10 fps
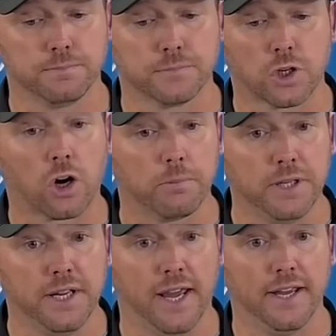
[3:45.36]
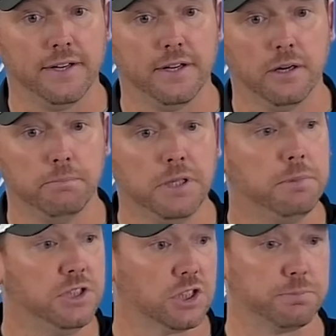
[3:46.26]
Kirby and
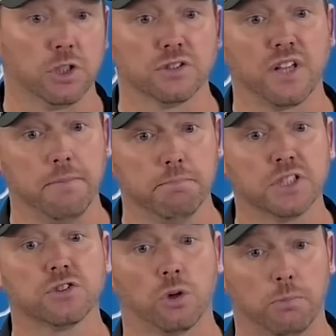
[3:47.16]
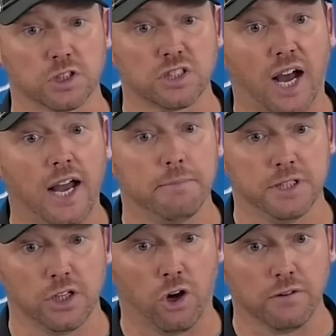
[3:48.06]
BB, just because they missed so much time
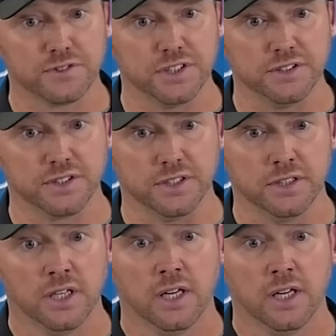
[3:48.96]
in the offseason.